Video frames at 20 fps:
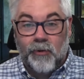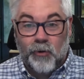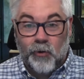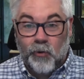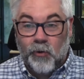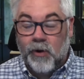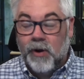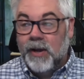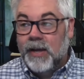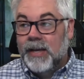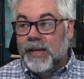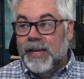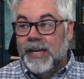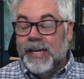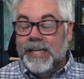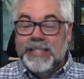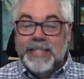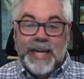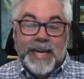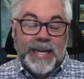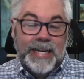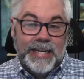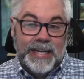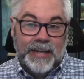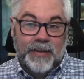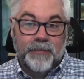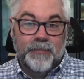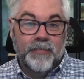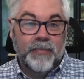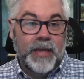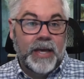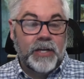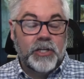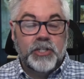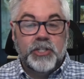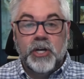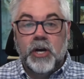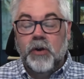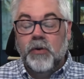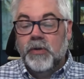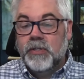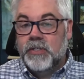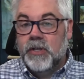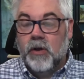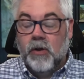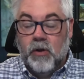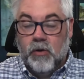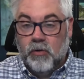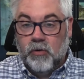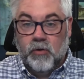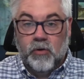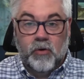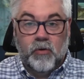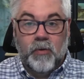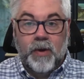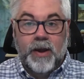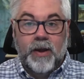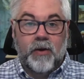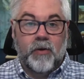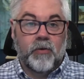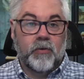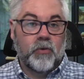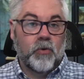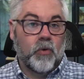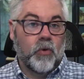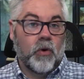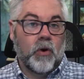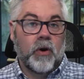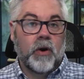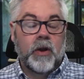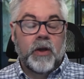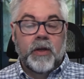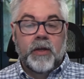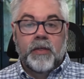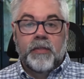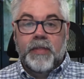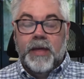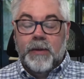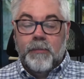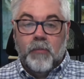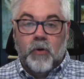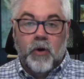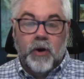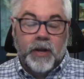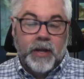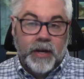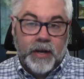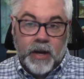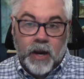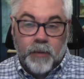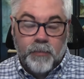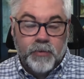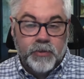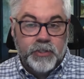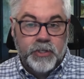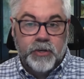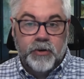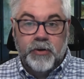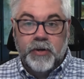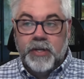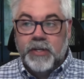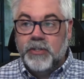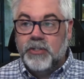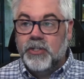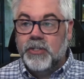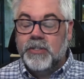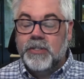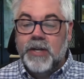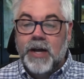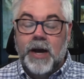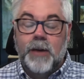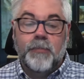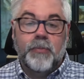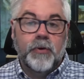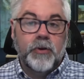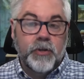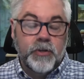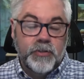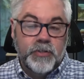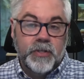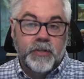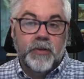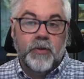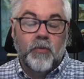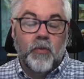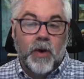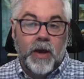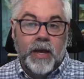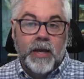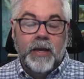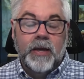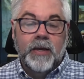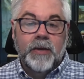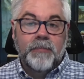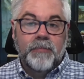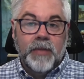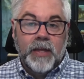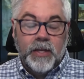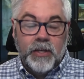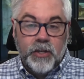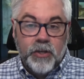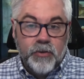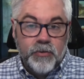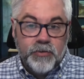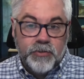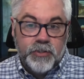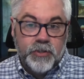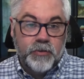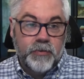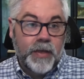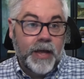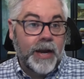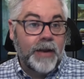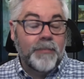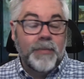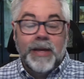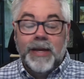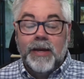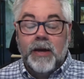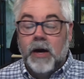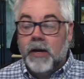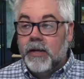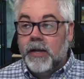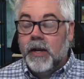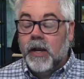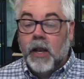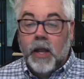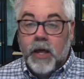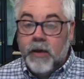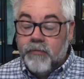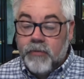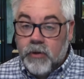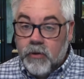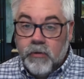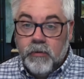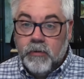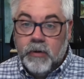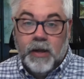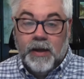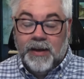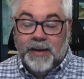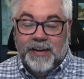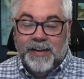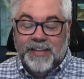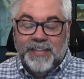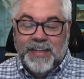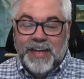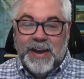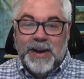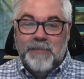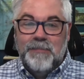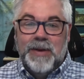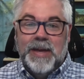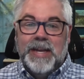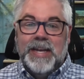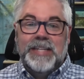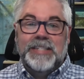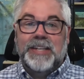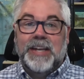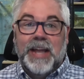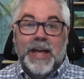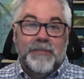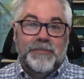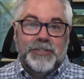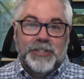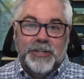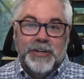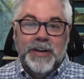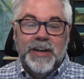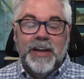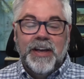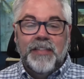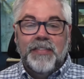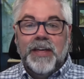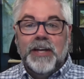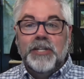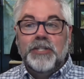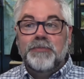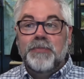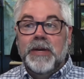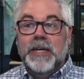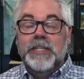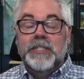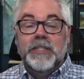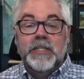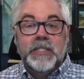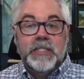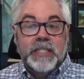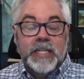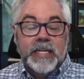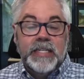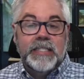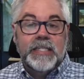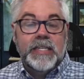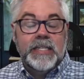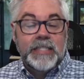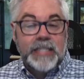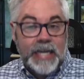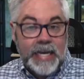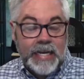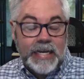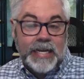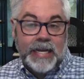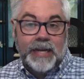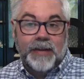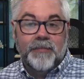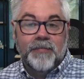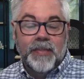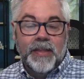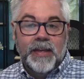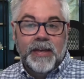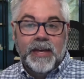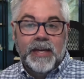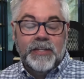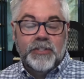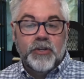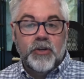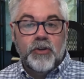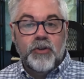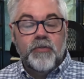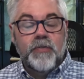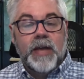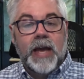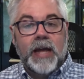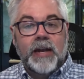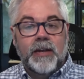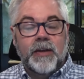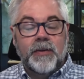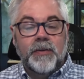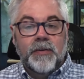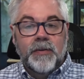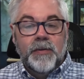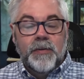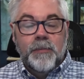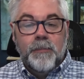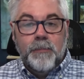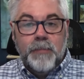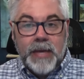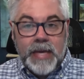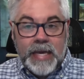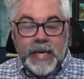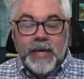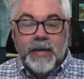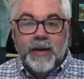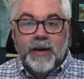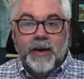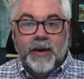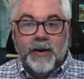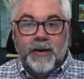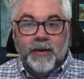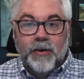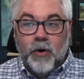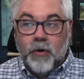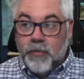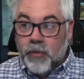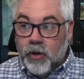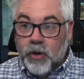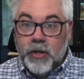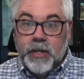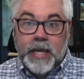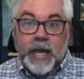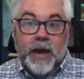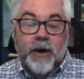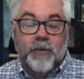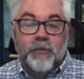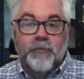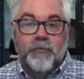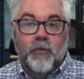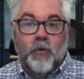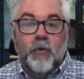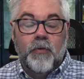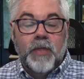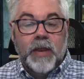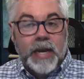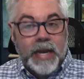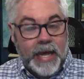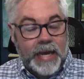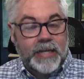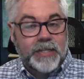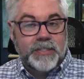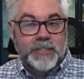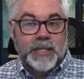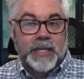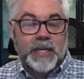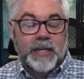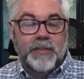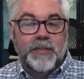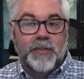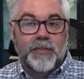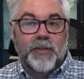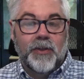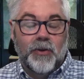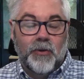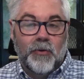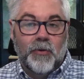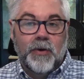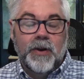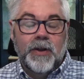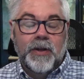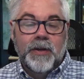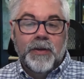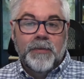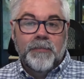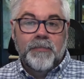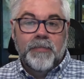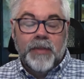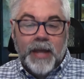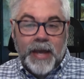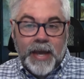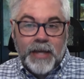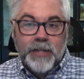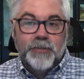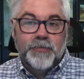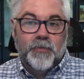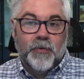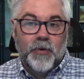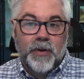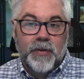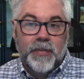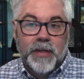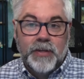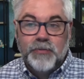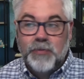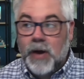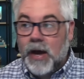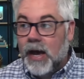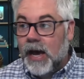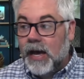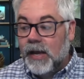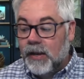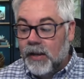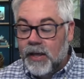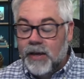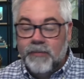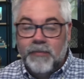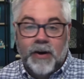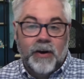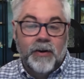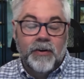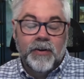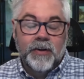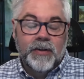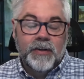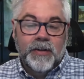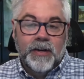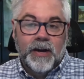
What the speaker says: or it's ending. That show is no longer around, or that marketing opportunity is just not producing the way it used to. That doesn't mean God doesn't love you. That doesn't mean He's left you. That just means the season is ending. And so you've got to be on the lookout for the next thing that the Lord has for you. That's why I love our